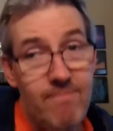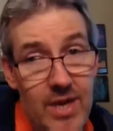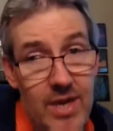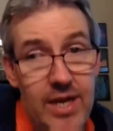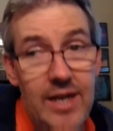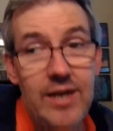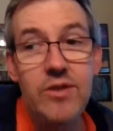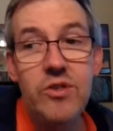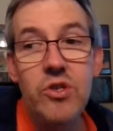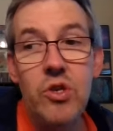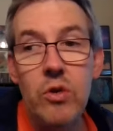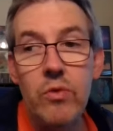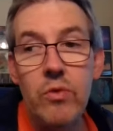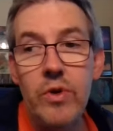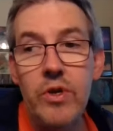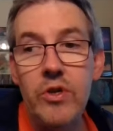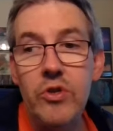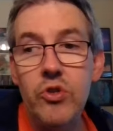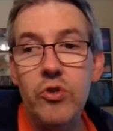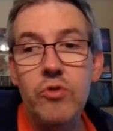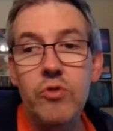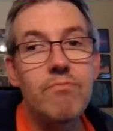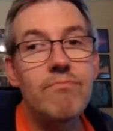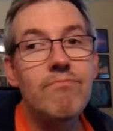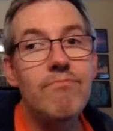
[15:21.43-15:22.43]
And as
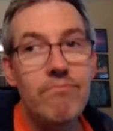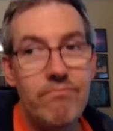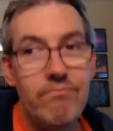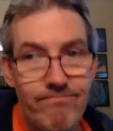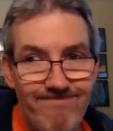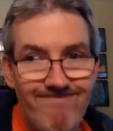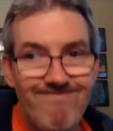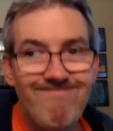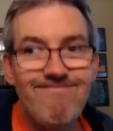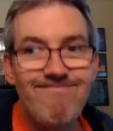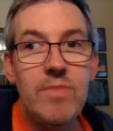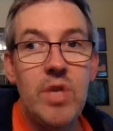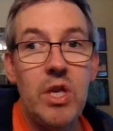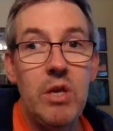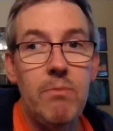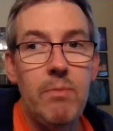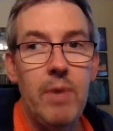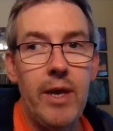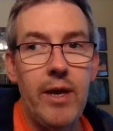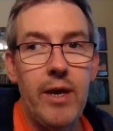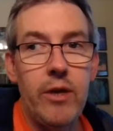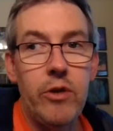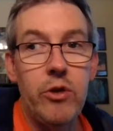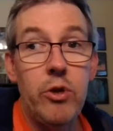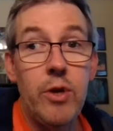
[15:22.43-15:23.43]
always, keep
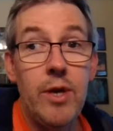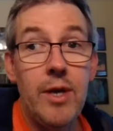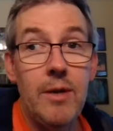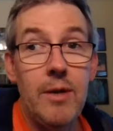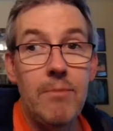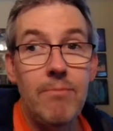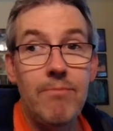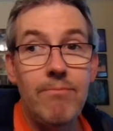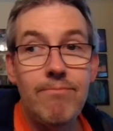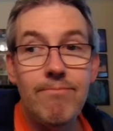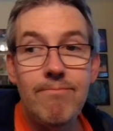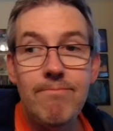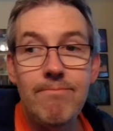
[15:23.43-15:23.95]
banging your head.